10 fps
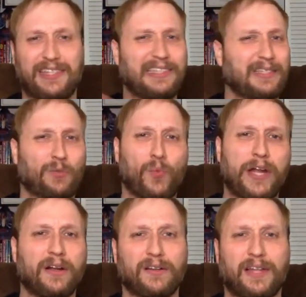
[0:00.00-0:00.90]
This is
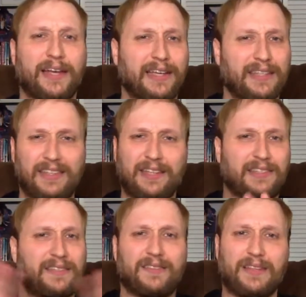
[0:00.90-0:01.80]
weird. Like it,
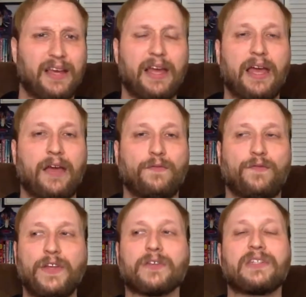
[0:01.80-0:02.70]
it's, it
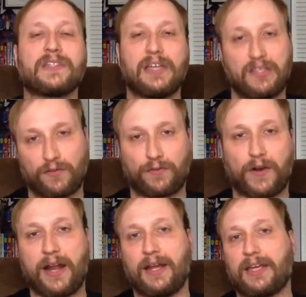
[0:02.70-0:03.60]
feels
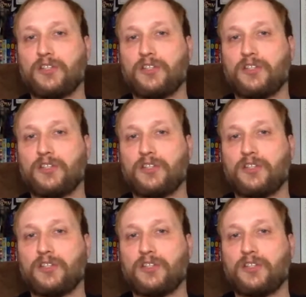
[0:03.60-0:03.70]
schizophrenic.